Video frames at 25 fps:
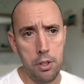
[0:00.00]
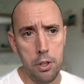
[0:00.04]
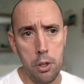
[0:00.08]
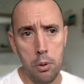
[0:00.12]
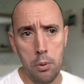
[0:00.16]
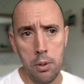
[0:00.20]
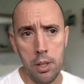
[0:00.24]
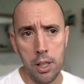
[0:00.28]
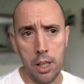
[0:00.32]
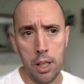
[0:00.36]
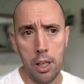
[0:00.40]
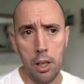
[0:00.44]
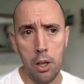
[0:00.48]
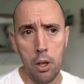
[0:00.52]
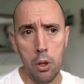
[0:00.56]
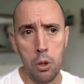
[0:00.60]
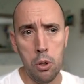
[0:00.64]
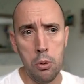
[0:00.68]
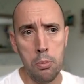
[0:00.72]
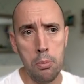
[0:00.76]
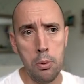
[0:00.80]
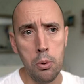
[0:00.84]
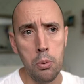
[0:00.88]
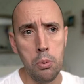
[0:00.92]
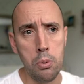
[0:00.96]
do a
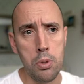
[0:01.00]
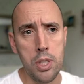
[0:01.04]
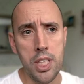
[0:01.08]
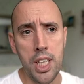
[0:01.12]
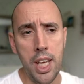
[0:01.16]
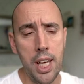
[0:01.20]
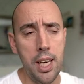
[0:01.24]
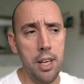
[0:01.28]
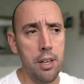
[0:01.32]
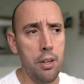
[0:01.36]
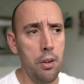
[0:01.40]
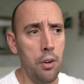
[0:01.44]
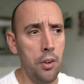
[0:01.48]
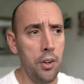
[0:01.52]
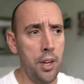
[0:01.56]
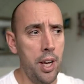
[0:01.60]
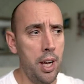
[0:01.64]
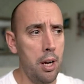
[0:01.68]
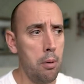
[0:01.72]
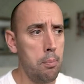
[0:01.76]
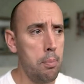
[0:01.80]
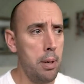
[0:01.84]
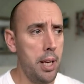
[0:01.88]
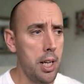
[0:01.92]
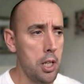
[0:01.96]
global tint on
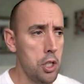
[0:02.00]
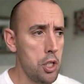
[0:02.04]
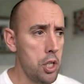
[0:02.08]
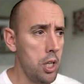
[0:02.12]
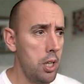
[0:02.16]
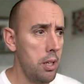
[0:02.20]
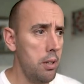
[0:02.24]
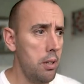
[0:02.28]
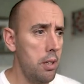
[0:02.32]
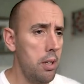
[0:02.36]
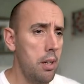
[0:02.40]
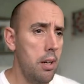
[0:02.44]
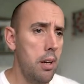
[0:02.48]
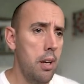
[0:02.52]
our picture.